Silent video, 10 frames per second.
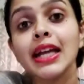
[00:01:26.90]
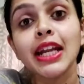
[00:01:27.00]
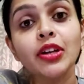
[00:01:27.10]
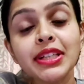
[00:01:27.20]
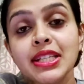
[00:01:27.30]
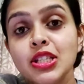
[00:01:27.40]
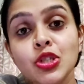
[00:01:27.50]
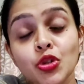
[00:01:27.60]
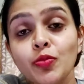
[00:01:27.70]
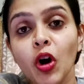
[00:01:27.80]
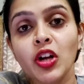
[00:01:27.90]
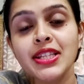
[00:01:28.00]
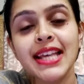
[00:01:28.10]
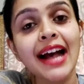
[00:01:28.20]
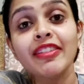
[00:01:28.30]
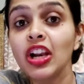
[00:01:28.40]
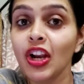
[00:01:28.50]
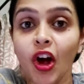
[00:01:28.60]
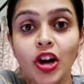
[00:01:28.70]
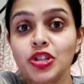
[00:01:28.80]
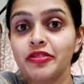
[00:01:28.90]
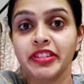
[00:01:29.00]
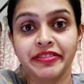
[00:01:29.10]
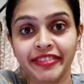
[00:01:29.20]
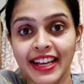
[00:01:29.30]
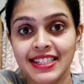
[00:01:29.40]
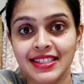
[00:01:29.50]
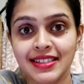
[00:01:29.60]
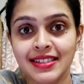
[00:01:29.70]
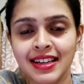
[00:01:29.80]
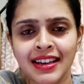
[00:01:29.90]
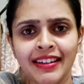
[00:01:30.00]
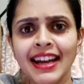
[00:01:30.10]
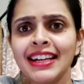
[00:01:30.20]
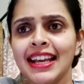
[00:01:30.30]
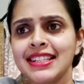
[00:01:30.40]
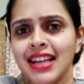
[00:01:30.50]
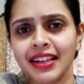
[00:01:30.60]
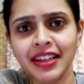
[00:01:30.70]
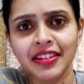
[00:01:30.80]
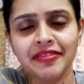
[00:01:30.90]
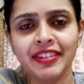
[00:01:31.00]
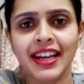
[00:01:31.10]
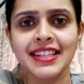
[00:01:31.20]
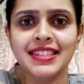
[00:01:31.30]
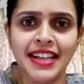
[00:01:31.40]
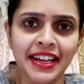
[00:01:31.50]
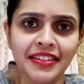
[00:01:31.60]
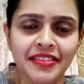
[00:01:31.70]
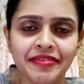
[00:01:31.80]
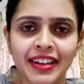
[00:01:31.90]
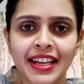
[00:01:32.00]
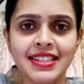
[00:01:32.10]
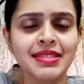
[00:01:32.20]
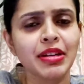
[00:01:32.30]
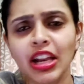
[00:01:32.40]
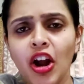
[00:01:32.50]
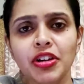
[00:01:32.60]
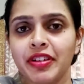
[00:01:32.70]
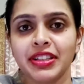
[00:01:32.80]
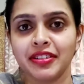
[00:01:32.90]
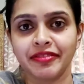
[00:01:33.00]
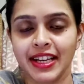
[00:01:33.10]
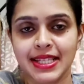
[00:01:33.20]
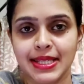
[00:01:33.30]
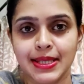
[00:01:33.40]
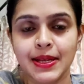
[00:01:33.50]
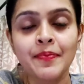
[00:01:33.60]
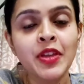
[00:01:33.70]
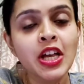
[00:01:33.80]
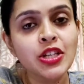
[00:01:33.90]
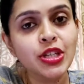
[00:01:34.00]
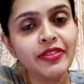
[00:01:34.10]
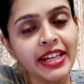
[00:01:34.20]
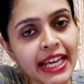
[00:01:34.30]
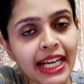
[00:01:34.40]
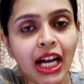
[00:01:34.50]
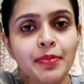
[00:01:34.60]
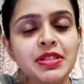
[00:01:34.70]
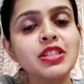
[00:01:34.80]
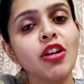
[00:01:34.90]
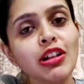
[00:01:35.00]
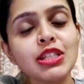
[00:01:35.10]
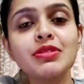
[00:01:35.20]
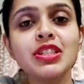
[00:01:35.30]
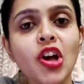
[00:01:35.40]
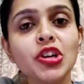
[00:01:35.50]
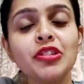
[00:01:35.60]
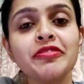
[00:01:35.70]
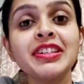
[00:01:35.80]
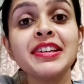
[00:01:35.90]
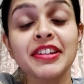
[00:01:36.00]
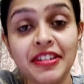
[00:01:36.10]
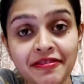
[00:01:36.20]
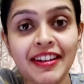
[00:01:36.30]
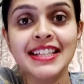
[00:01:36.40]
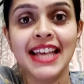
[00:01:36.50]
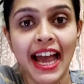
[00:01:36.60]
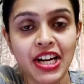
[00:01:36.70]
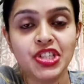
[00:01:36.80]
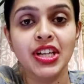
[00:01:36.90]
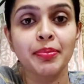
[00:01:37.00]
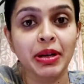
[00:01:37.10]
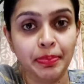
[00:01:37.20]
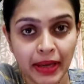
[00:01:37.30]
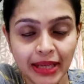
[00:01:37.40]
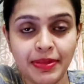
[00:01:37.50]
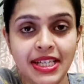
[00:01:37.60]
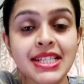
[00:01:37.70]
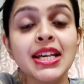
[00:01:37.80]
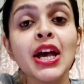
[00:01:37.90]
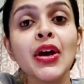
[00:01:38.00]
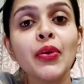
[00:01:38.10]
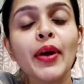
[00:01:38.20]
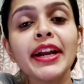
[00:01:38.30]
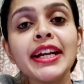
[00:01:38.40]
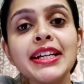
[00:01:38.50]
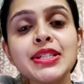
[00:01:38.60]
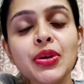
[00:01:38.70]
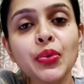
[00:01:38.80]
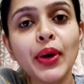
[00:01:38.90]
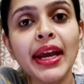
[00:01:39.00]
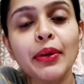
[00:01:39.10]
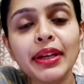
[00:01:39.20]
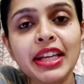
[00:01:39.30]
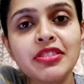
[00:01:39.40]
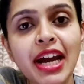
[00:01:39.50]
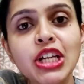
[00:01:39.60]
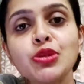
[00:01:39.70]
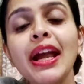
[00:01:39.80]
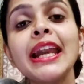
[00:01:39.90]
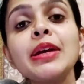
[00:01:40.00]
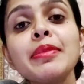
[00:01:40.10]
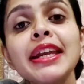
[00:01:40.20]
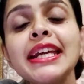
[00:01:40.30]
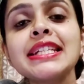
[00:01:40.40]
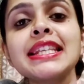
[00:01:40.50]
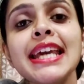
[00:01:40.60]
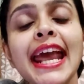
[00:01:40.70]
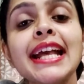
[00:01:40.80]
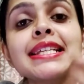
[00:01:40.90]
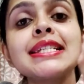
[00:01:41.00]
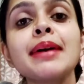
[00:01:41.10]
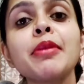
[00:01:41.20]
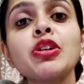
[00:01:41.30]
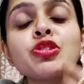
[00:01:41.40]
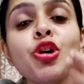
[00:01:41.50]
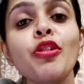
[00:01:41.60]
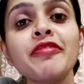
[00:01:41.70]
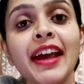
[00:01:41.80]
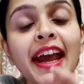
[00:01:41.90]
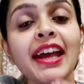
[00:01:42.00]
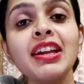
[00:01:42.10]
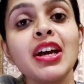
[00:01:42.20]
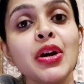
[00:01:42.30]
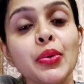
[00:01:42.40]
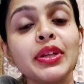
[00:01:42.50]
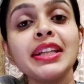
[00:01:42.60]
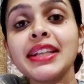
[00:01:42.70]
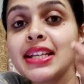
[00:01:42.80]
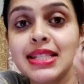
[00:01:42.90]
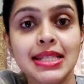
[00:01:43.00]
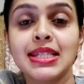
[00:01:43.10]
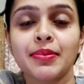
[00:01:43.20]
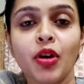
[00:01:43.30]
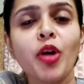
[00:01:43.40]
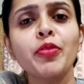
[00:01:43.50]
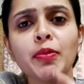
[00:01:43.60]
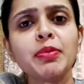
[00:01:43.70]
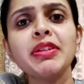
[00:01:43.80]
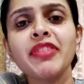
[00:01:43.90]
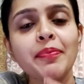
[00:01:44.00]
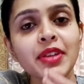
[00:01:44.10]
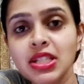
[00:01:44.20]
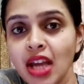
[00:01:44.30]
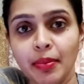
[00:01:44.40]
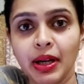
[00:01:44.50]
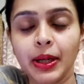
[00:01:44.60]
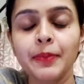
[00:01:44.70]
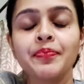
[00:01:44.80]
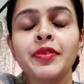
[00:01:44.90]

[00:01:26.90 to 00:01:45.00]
Now these newborns have a lot of reflexes, right? Like sucking reflex, neck reflex, a lot of other reflexes. So even hiccups is also a sort of a reflex action among babies, wherein it is a way where they try to eliminate the excess amount of air within their system or probably from their stomach.